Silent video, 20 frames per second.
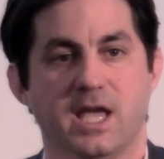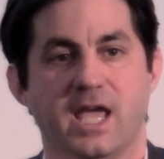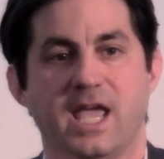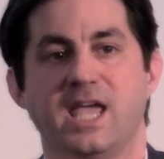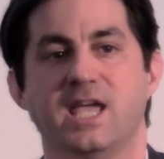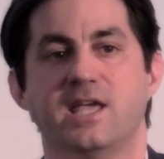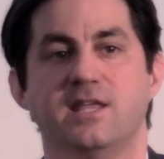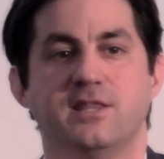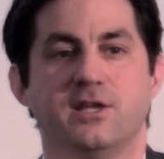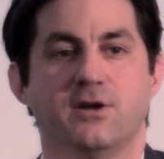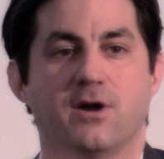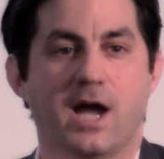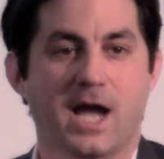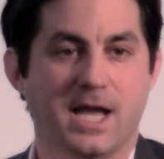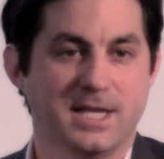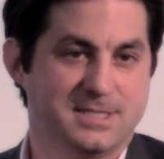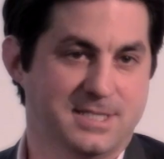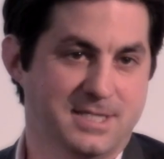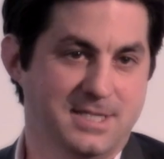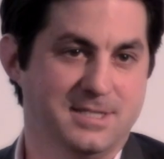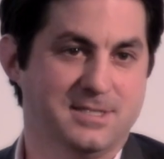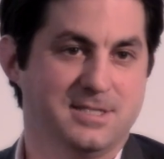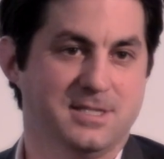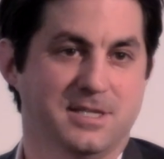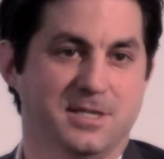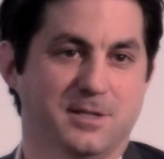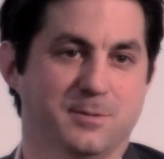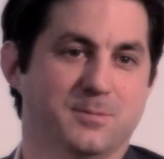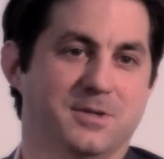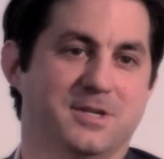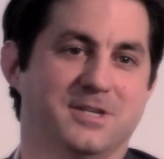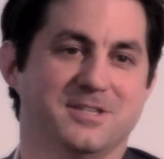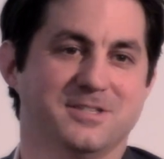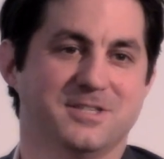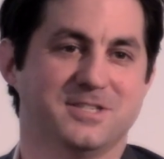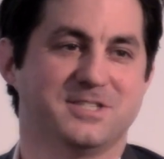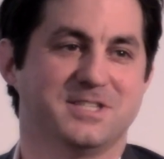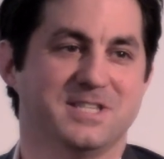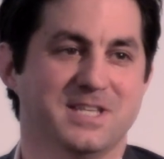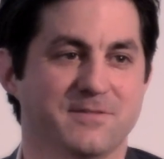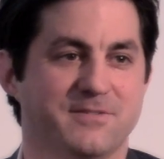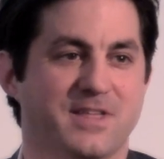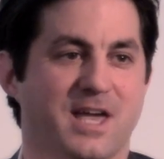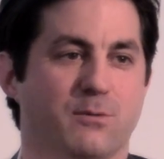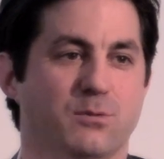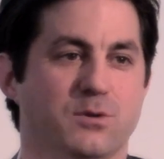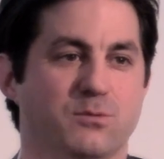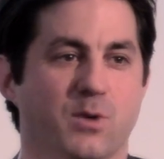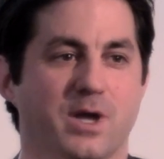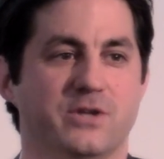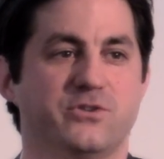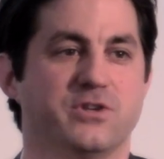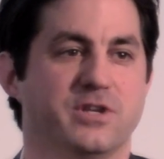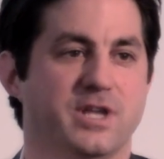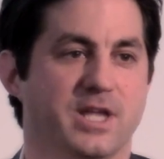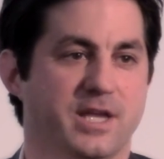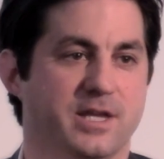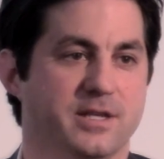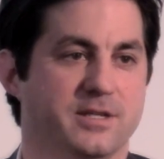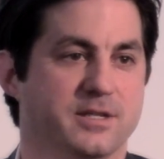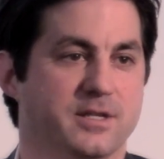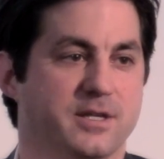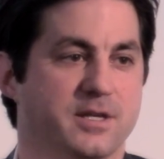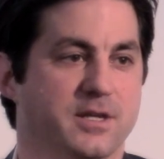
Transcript: and their IT team to see if that would resonate